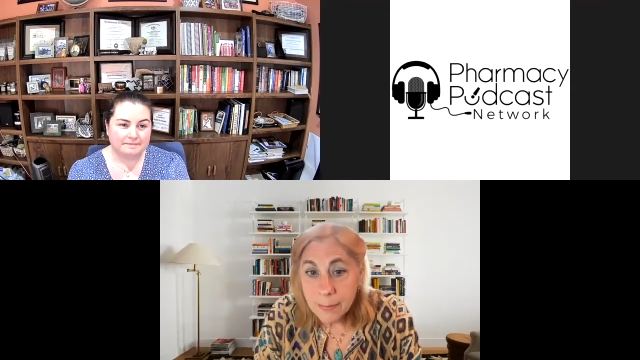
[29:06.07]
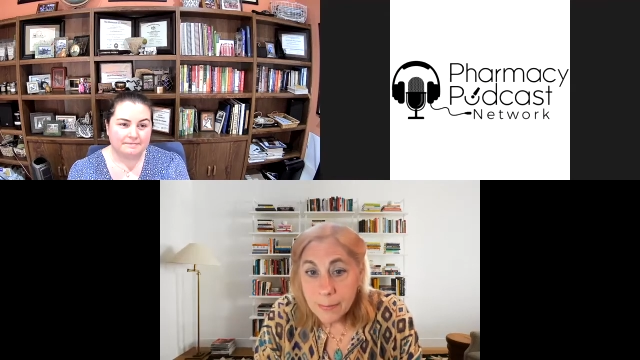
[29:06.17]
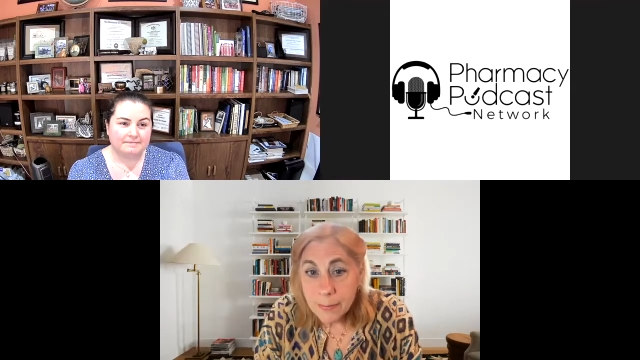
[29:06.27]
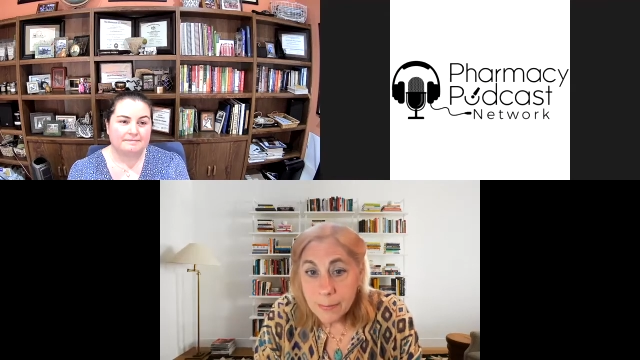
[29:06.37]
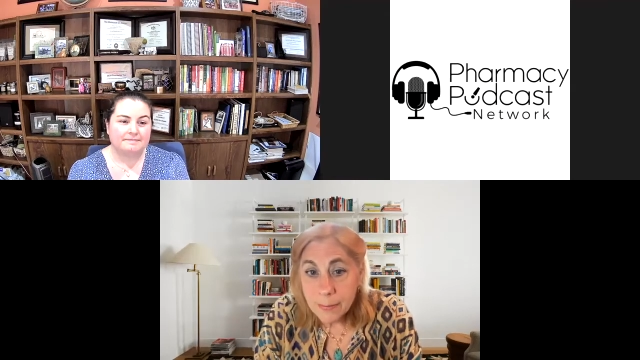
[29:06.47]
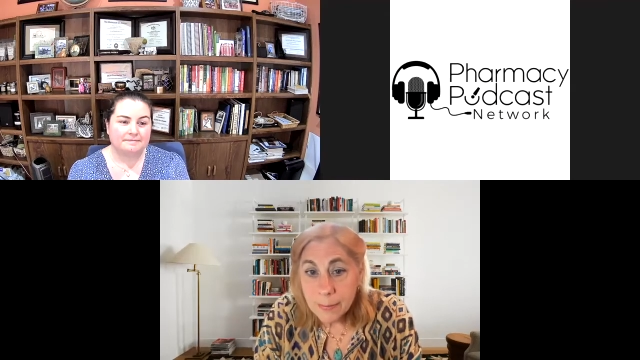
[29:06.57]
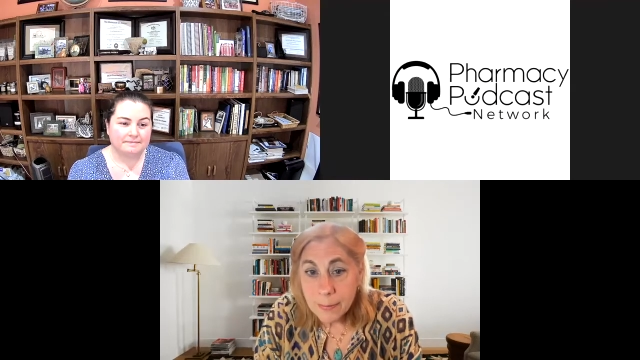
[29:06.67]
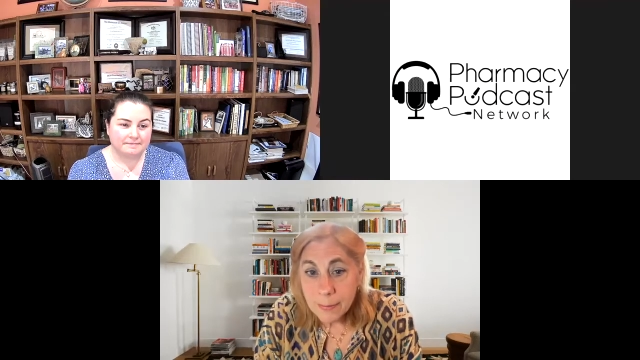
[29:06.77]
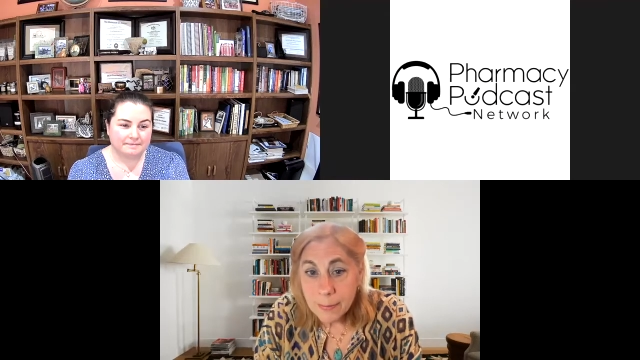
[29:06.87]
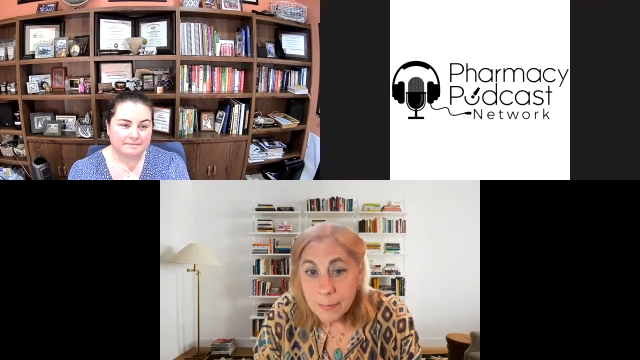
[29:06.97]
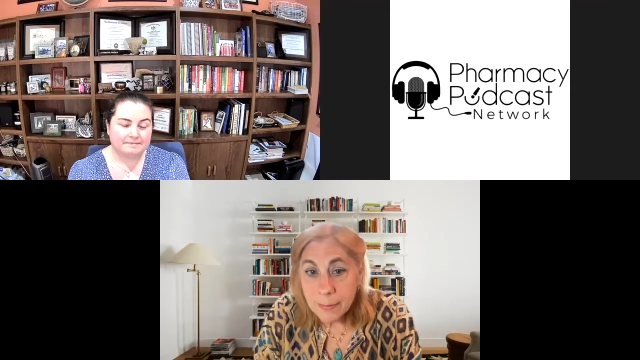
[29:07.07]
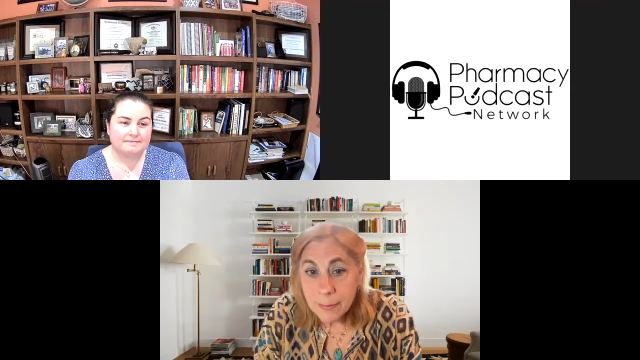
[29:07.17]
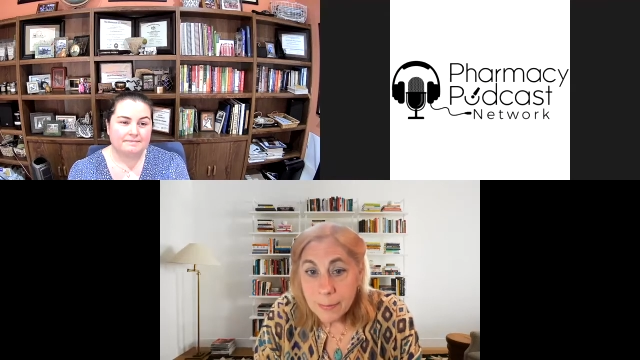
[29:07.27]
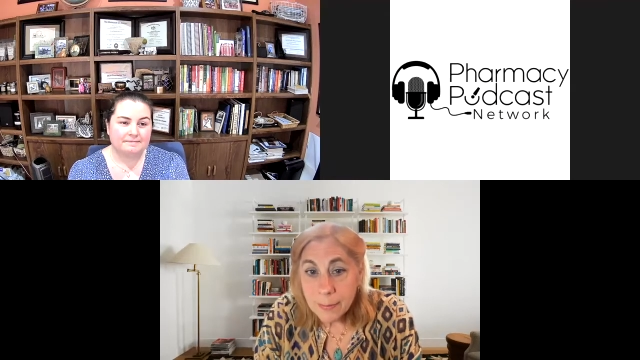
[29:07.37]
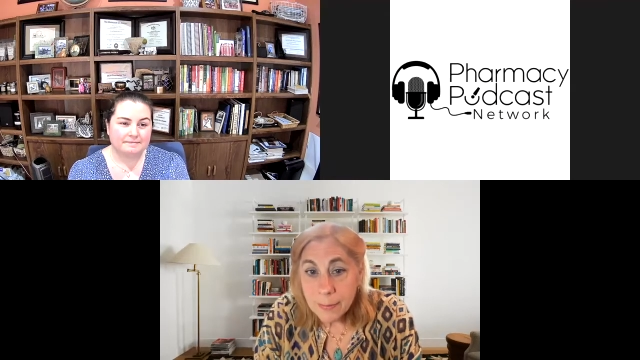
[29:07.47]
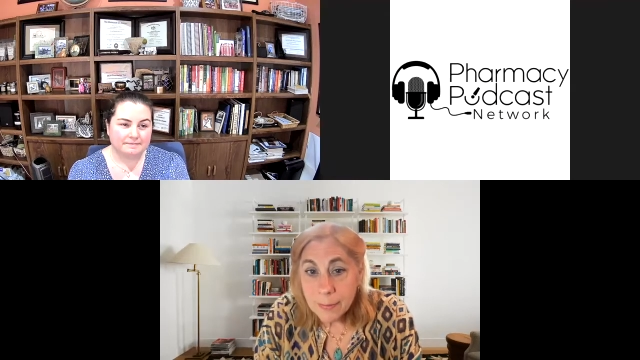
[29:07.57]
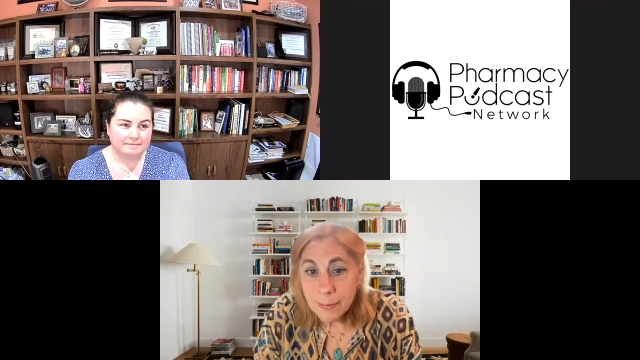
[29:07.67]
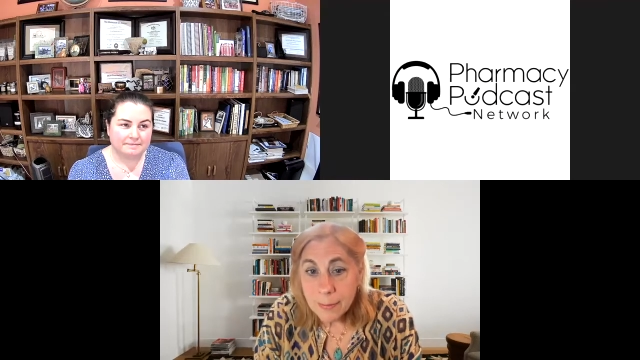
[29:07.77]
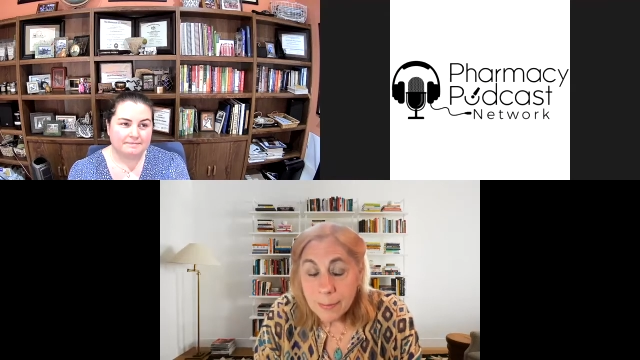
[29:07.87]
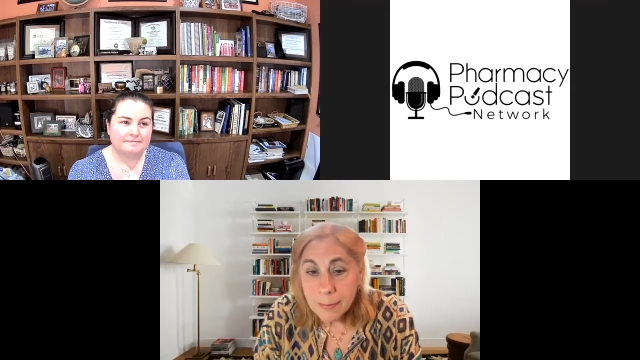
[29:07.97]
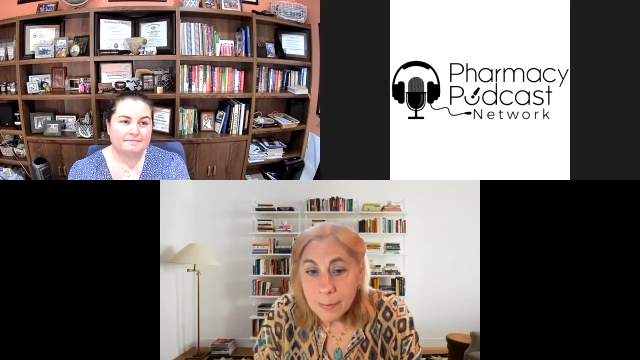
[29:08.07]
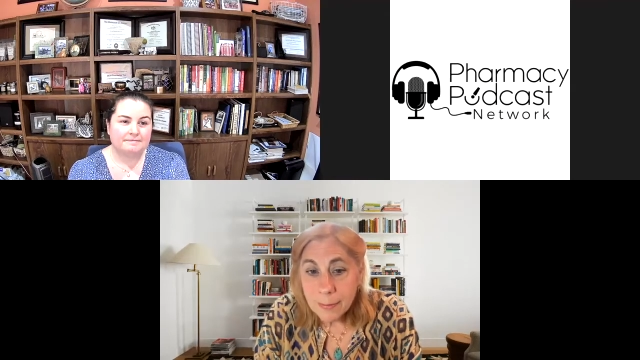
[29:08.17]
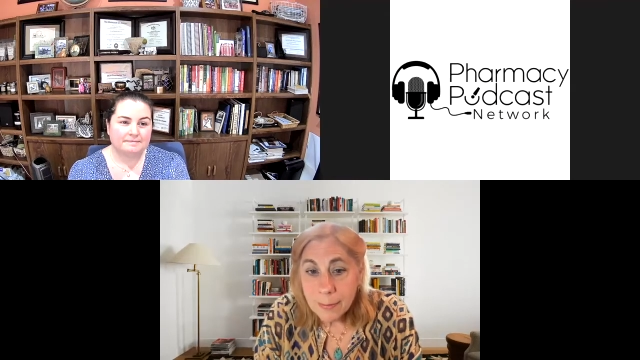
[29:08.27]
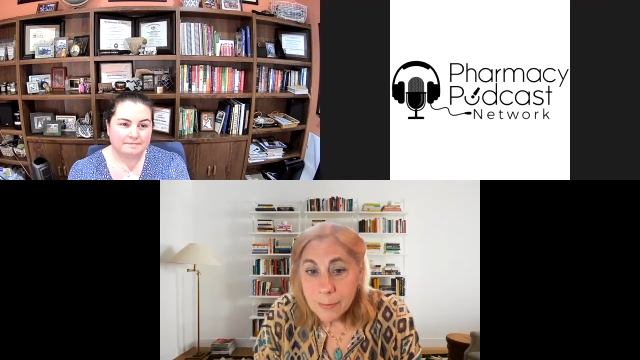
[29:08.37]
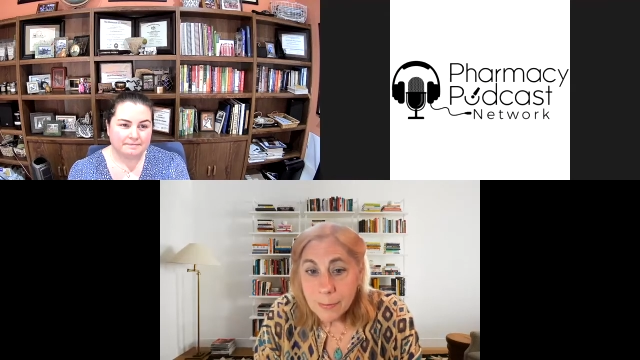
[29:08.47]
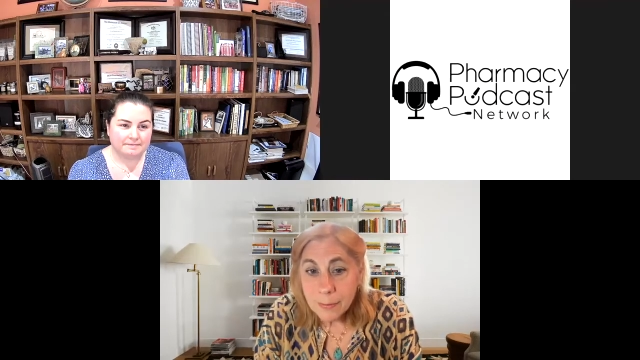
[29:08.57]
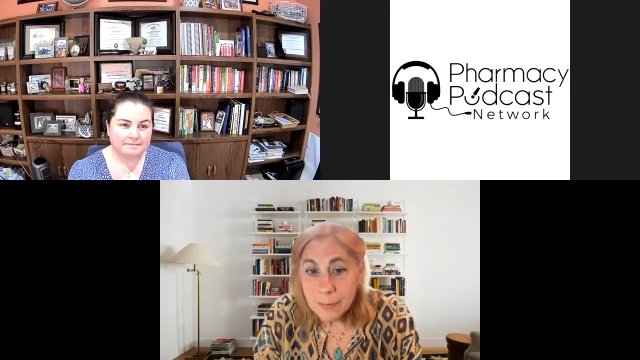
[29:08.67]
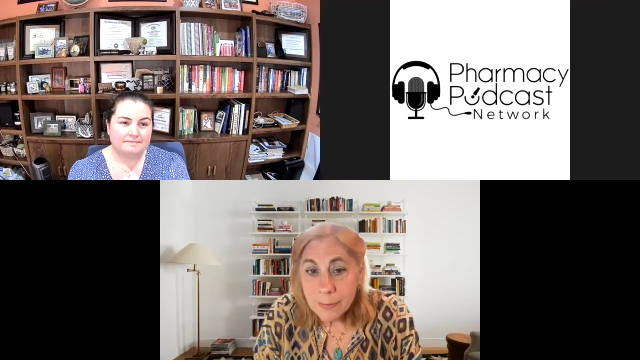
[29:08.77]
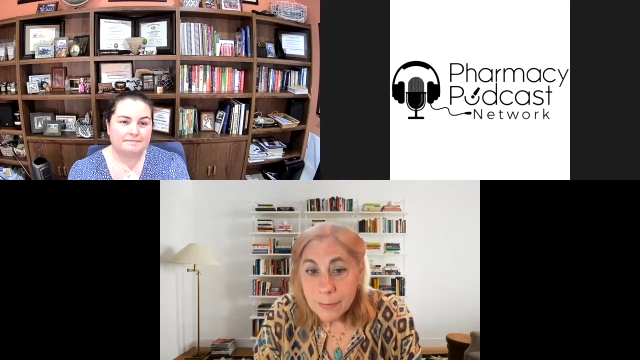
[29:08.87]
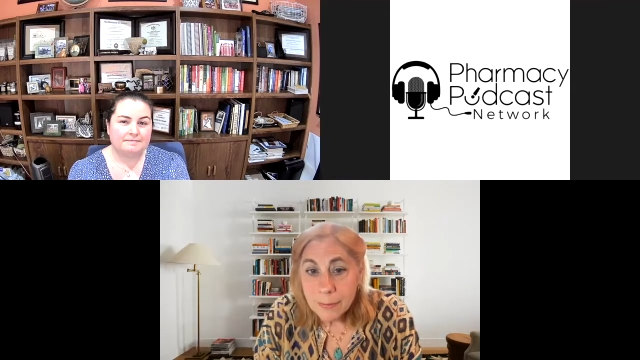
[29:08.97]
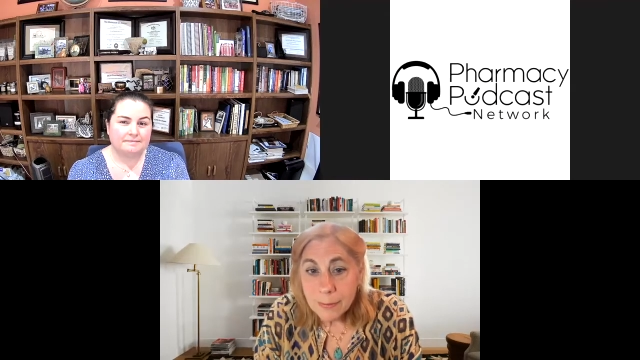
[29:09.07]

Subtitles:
[no speech]